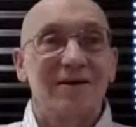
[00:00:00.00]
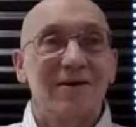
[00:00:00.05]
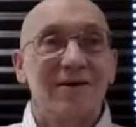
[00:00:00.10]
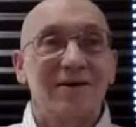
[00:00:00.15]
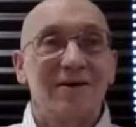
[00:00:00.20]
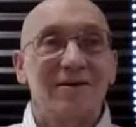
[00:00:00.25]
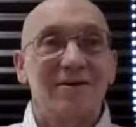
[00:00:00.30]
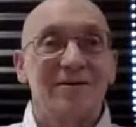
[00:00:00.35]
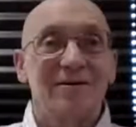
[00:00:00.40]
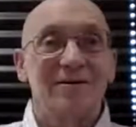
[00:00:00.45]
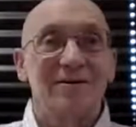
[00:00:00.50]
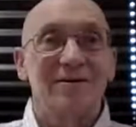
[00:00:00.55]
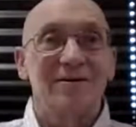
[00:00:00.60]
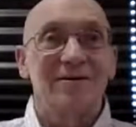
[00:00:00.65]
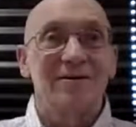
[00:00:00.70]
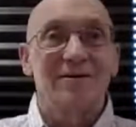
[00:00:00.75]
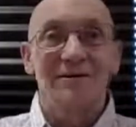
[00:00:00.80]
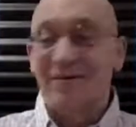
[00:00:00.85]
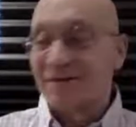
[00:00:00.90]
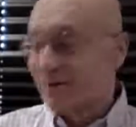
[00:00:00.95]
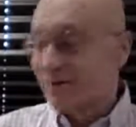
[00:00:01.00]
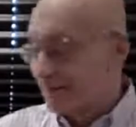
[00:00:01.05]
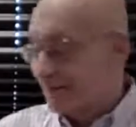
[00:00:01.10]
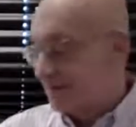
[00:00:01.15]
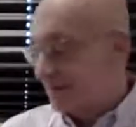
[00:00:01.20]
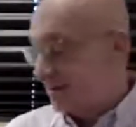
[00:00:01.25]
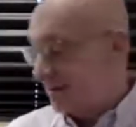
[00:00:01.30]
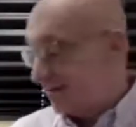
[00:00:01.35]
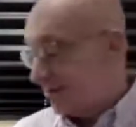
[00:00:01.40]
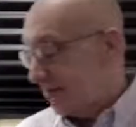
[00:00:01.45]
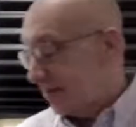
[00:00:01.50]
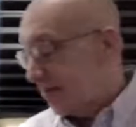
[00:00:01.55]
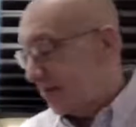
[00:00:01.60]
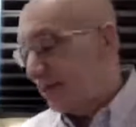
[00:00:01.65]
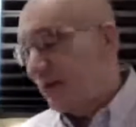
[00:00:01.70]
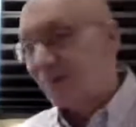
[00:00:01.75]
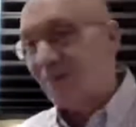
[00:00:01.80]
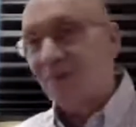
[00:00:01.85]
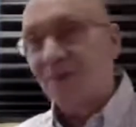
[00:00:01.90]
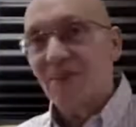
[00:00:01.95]
And it overlaps so much with
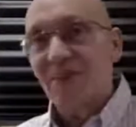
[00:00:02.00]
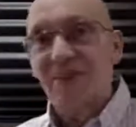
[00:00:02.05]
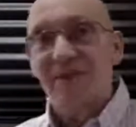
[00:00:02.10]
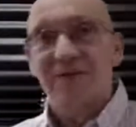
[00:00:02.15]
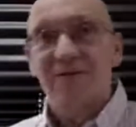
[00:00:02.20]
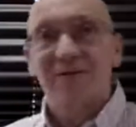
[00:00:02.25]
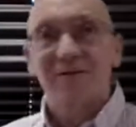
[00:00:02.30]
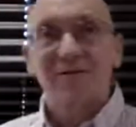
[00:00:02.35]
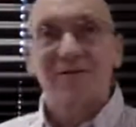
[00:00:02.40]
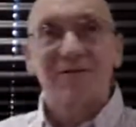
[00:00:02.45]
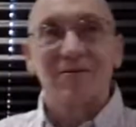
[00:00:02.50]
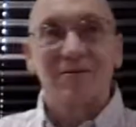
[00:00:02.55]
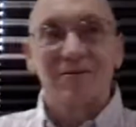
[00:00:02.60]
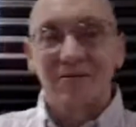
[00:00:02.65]
the 7